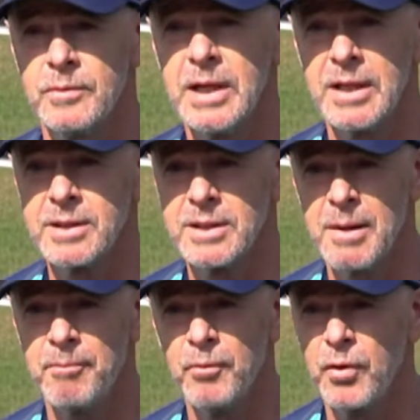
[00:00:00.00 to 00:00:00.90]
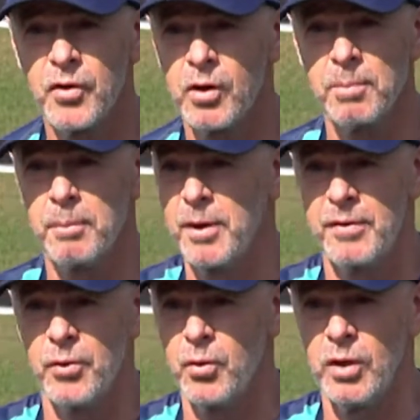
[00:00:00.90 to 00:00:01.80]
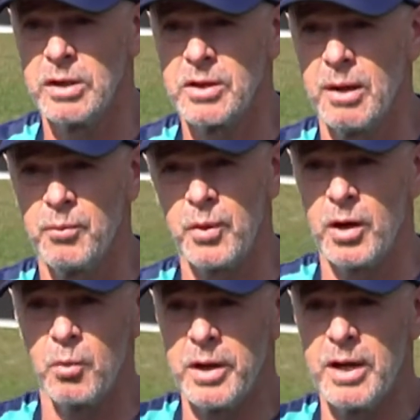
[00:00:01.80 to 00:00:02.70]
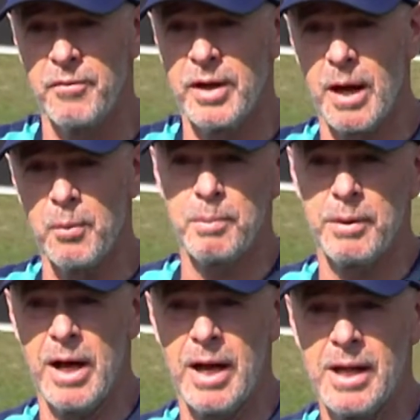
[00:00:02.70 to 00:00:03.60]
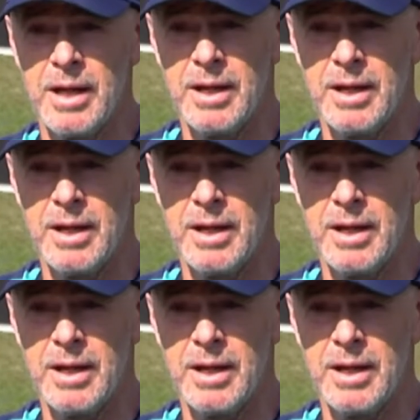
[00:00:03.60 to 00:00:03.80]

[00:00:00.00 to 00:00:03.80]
Yeah, same. We've got to prepare for all those games. We've got to win every game we play.